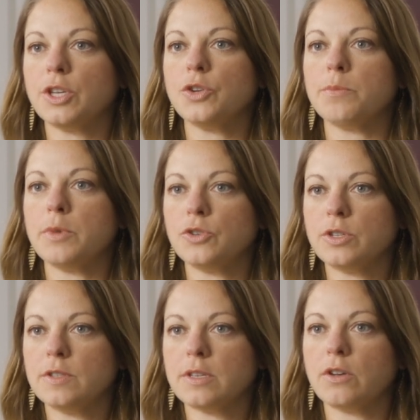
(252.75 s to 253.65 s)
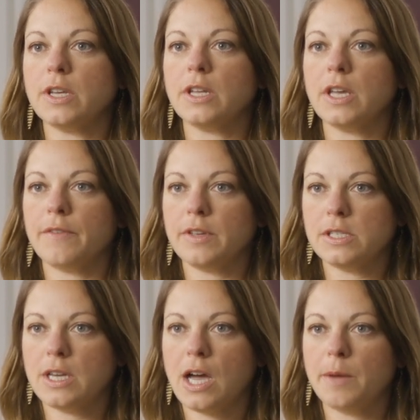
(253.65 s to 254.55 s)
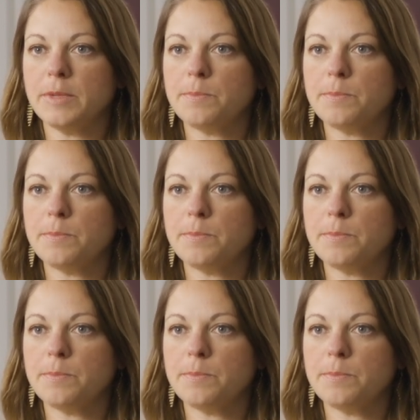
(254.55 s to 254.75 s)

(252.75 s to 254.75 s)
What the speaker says: and your emotions on any given time.